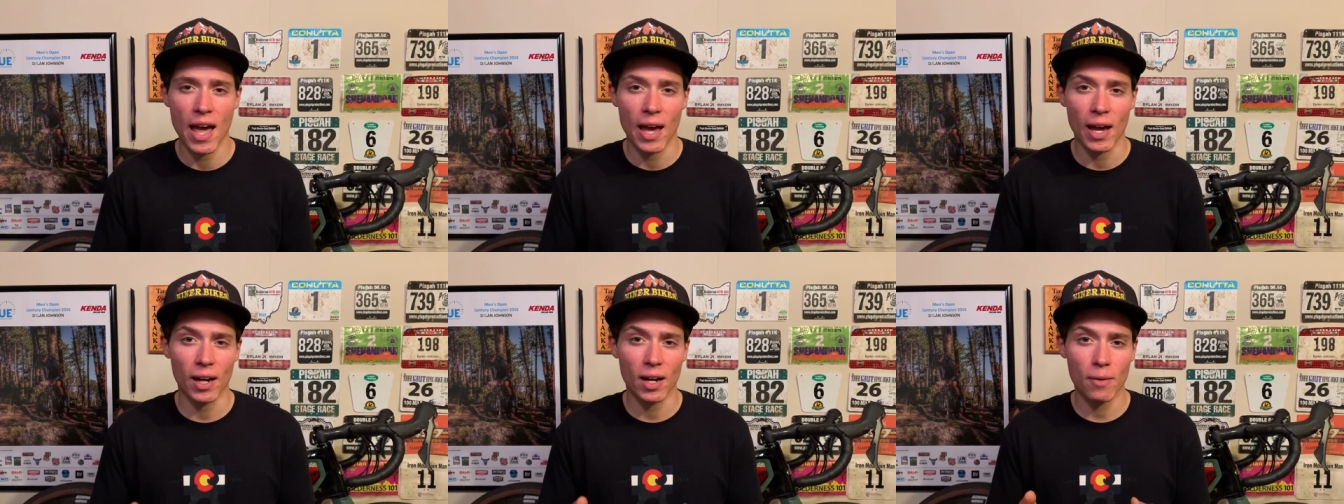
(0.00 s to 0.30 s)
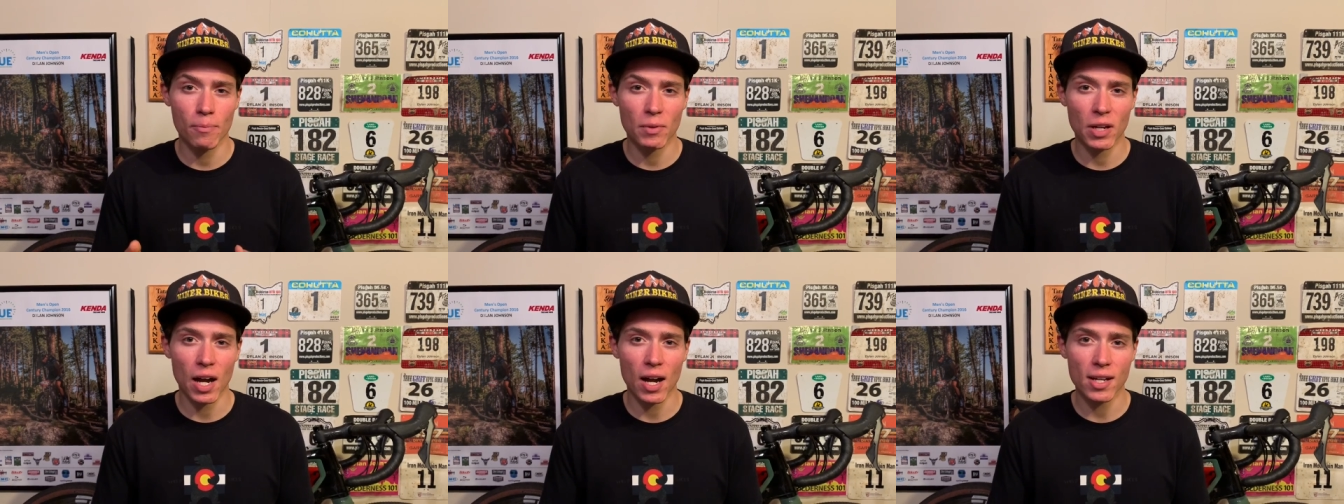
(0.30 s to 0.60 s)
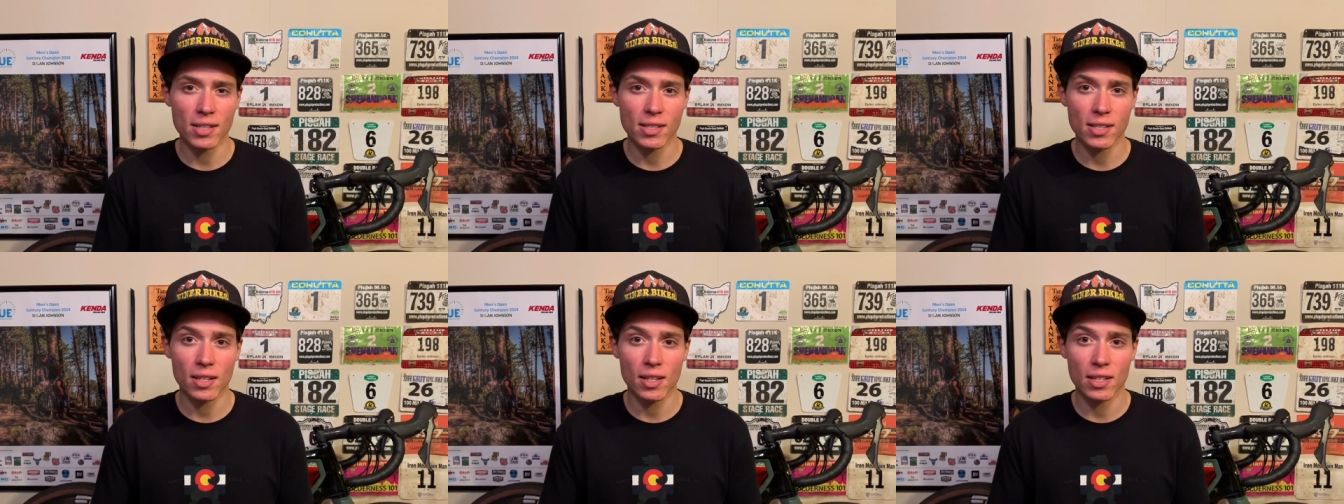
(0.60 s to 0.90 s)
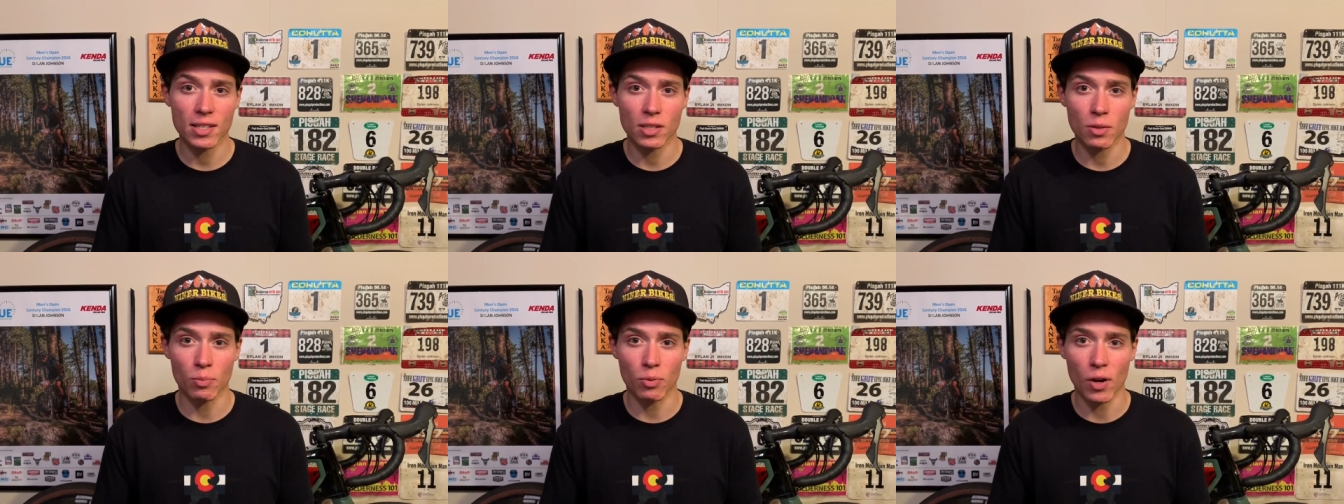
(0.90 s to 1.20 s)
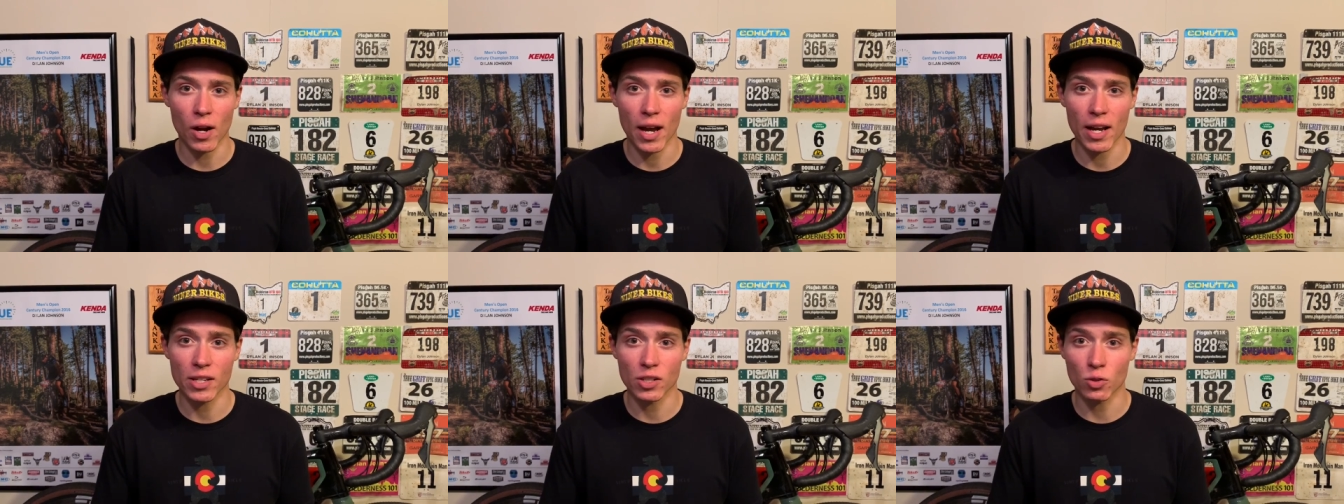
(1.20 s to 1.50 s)
and I'm constantly
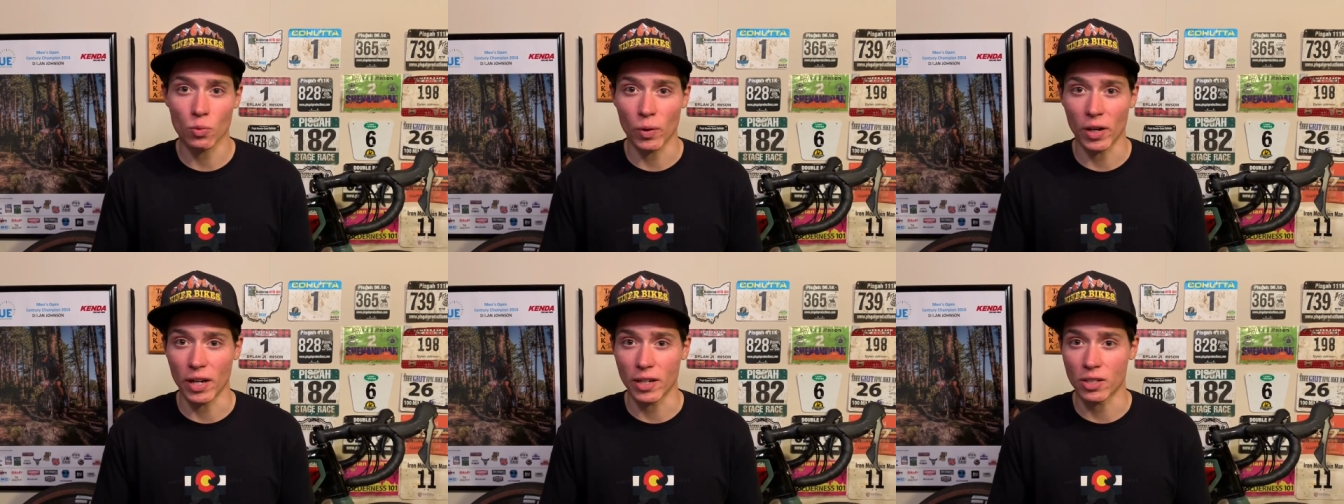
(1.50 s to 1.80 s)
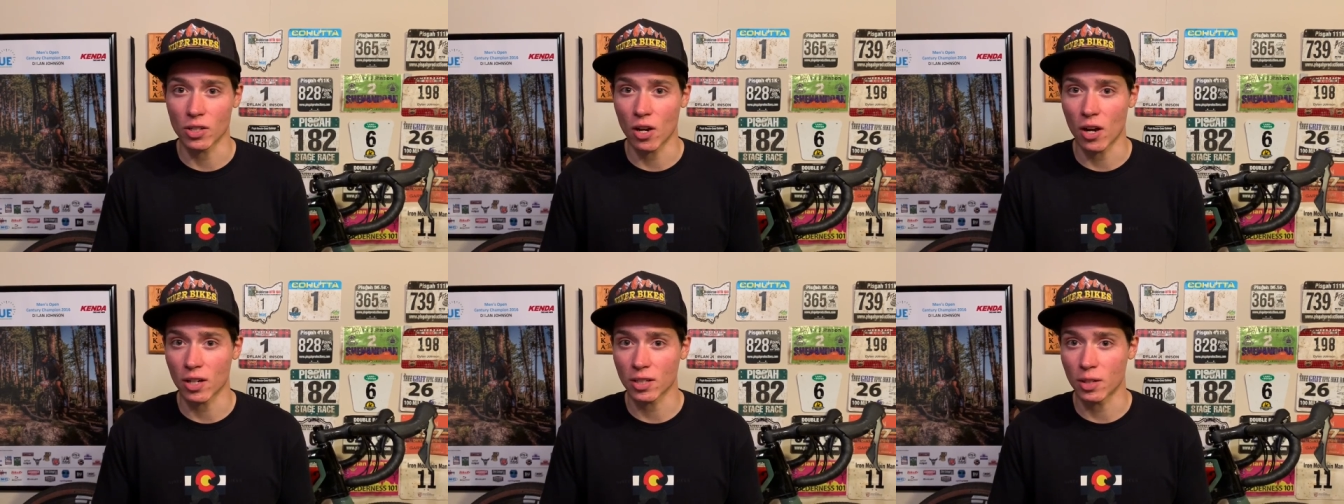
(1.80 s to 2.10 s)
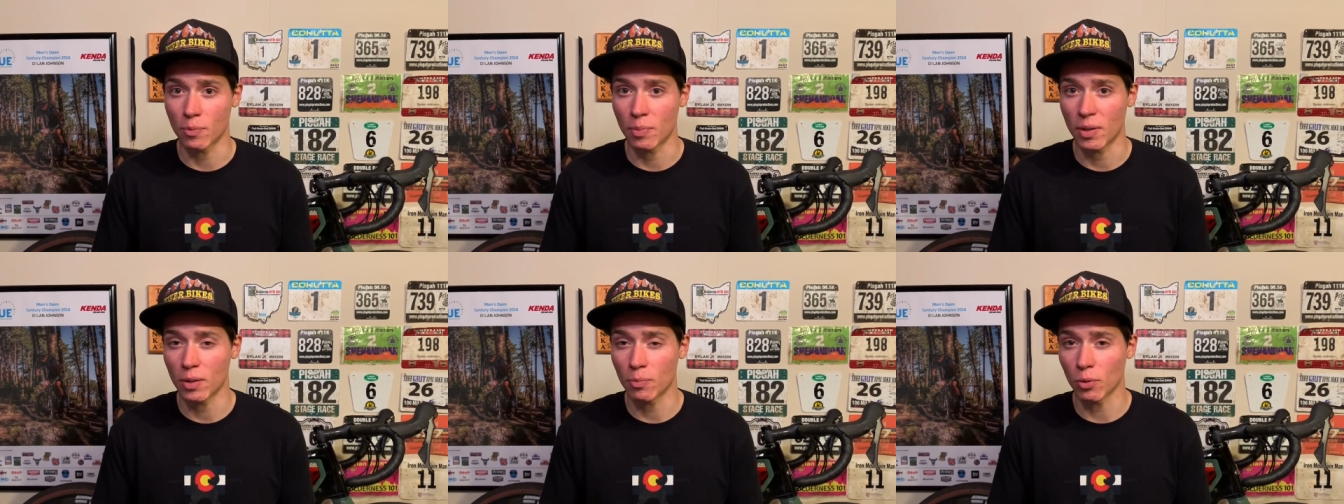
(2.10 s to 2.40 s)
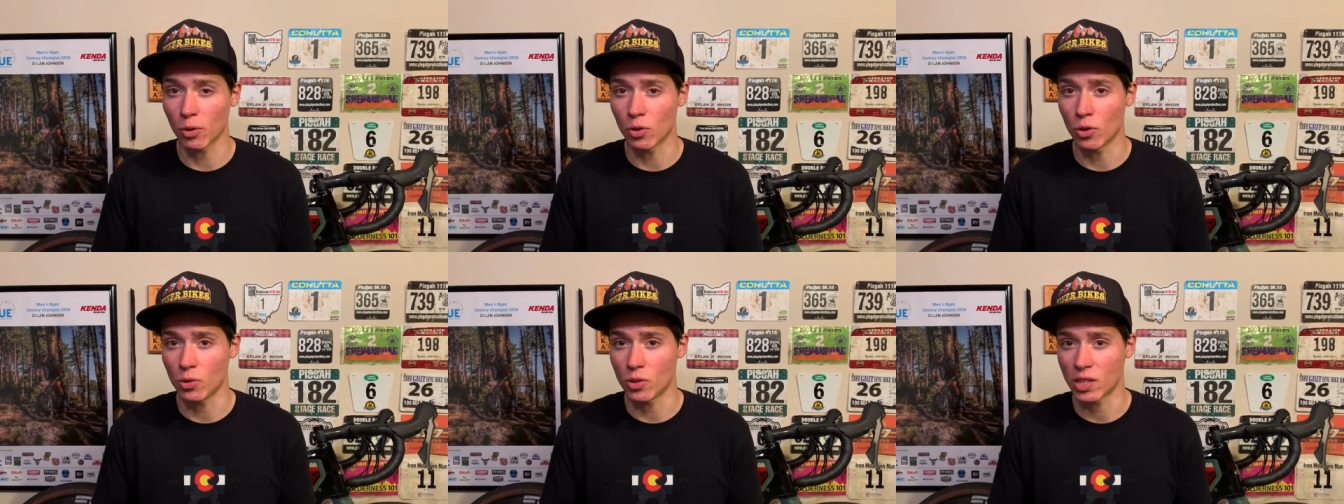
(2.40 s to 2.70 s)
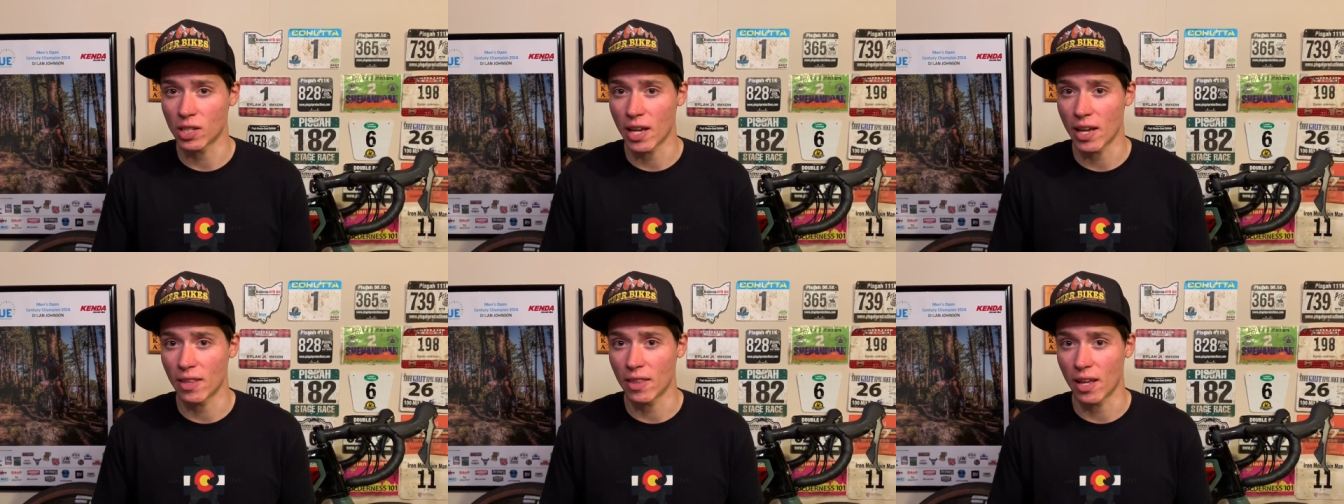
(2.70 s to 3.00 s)
surprised when I talk to people who
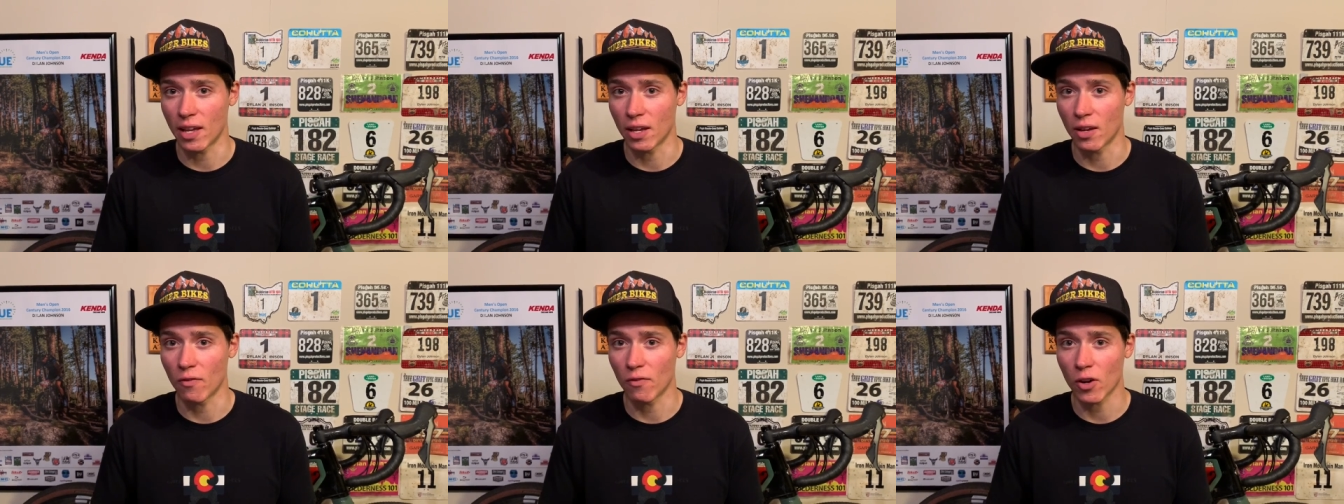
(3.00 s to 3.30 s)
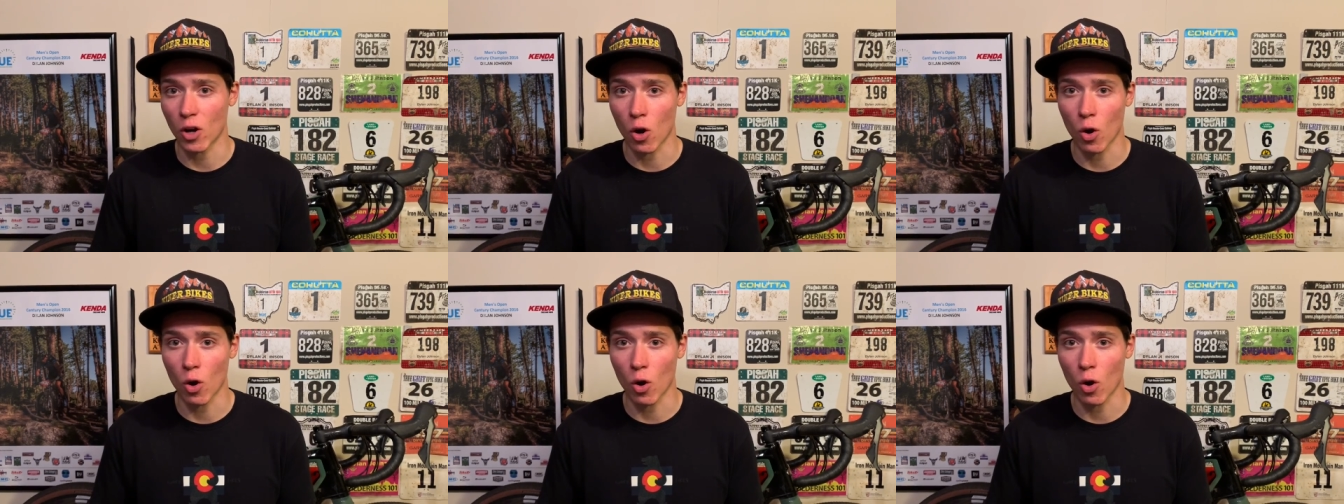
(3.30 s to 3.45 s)
say they've